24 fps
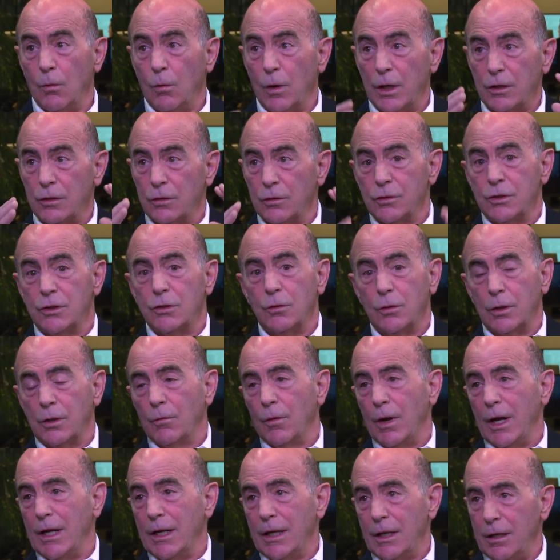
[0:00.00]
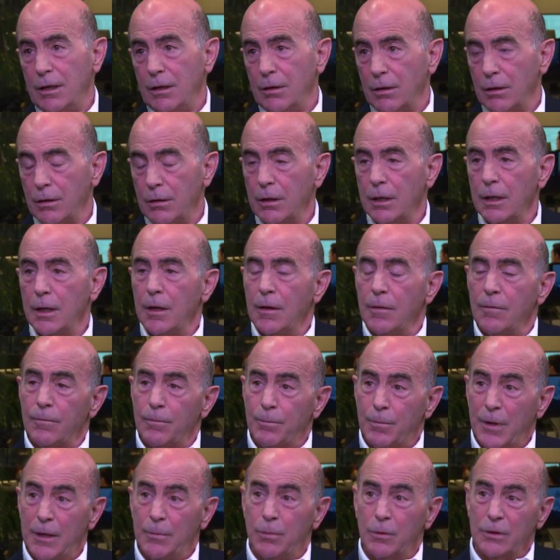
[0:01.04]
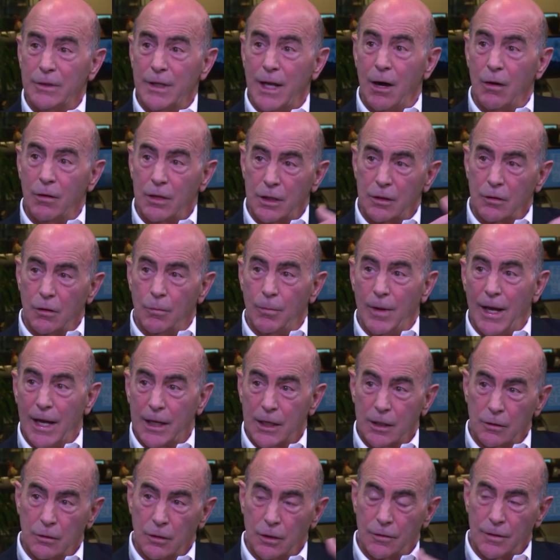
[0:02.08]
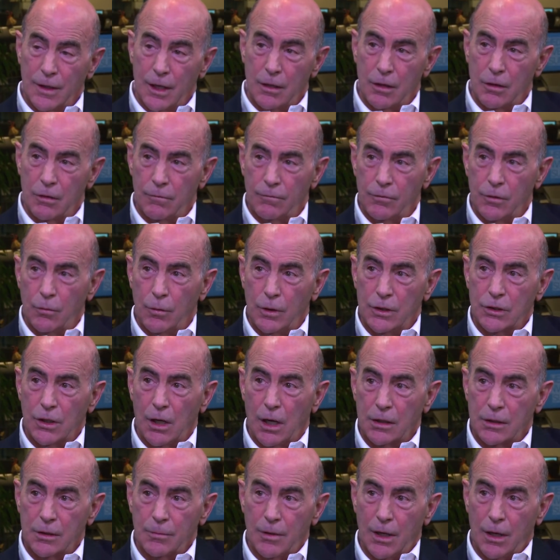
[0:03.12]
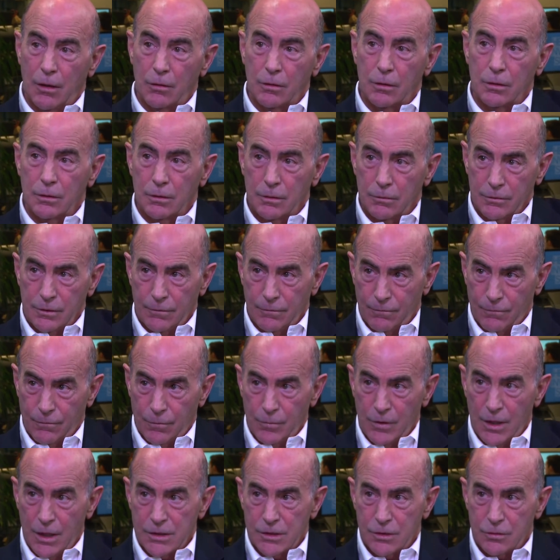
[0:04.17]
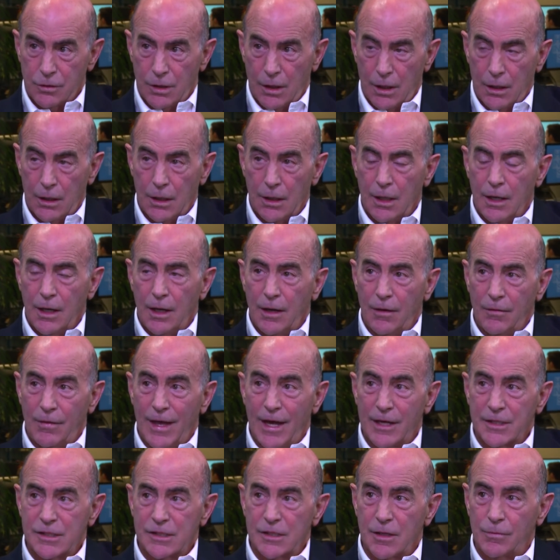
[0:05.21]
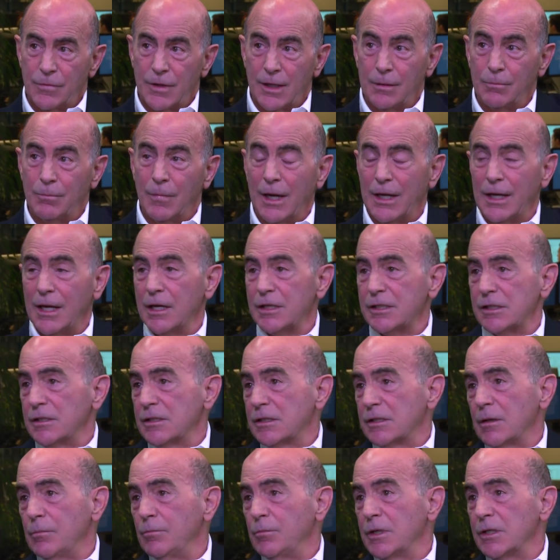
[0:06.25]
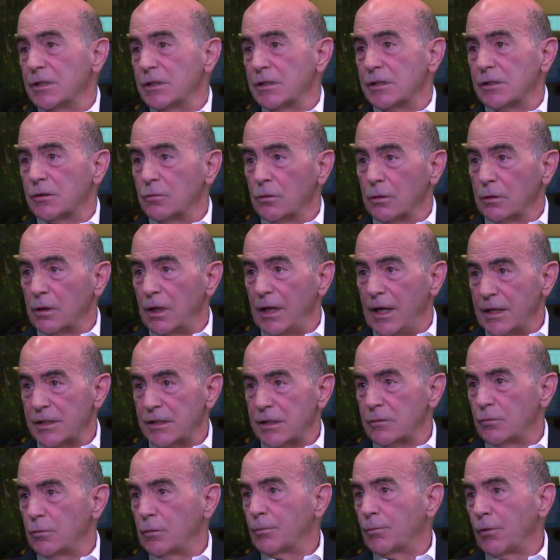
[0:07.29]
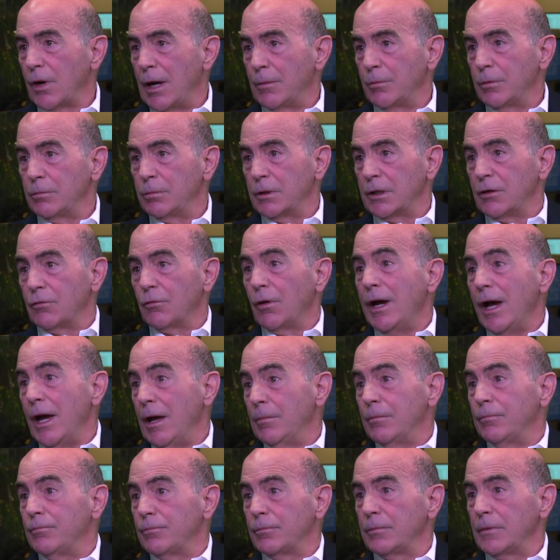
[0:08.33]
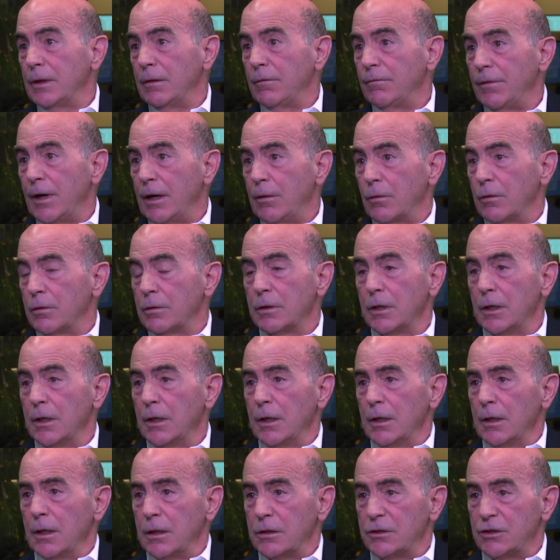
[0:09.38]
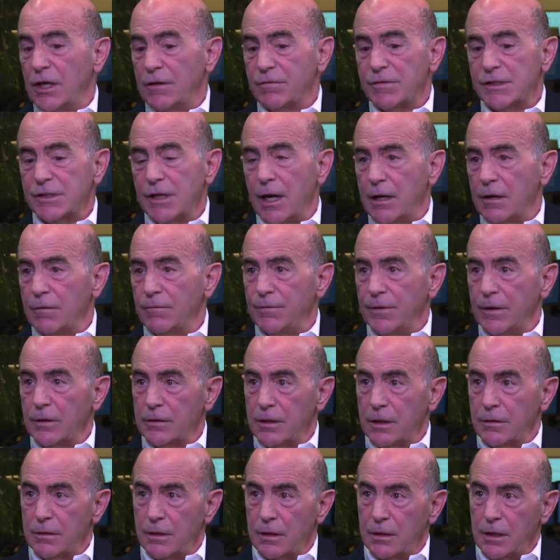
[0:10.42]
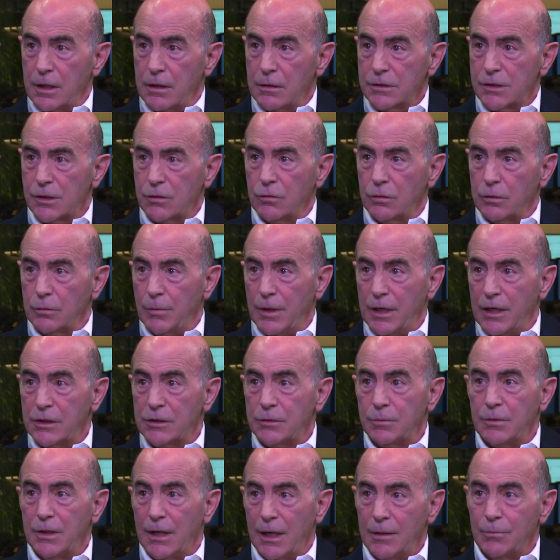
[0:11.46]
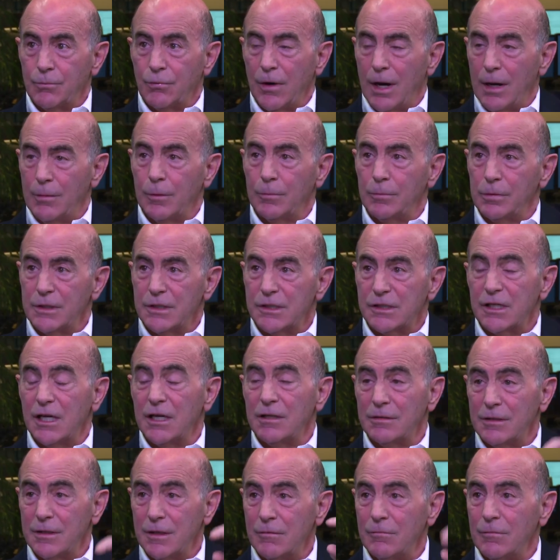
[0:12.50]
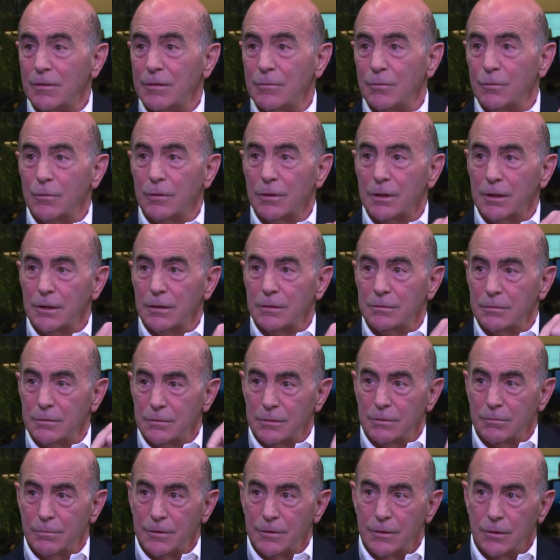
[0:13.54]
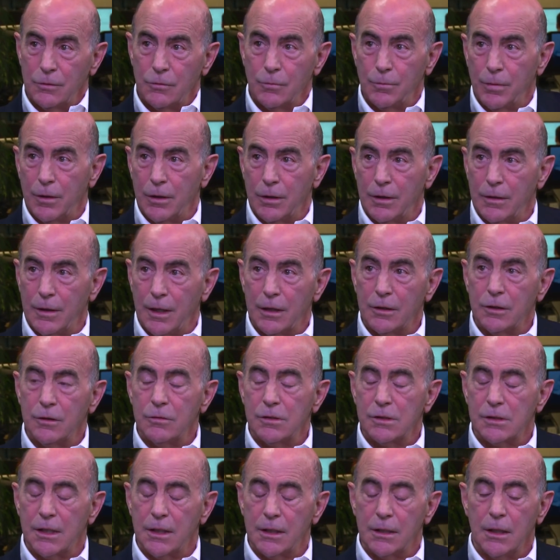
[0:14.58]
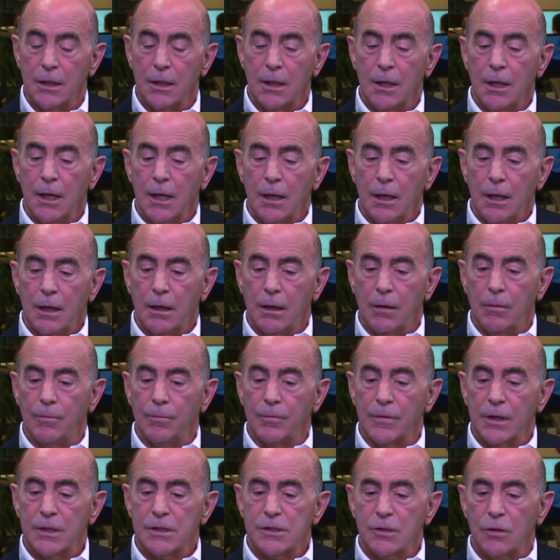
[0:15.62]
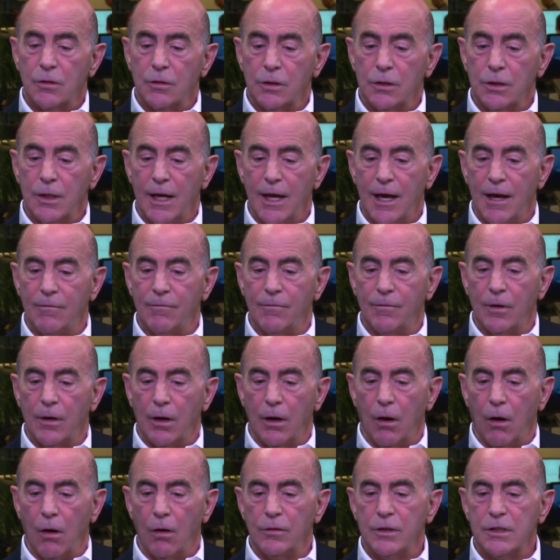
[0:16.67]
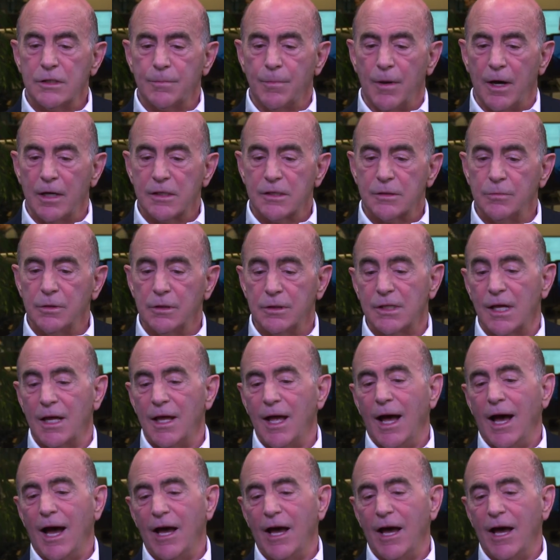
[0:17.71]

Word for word: What you're doing right here, people now can go back and look at that interview we talked about from yesterday, exactly. and that's something my guess is some business school classes will probably grab. Mm -hmm. If mm-hmm. I were uh, Jeff Sonnenfeld at the Yale School of Management, I'd probably say, you know what, we're going to yeah, use that. that. Use that. Um, so you have all these possibilities.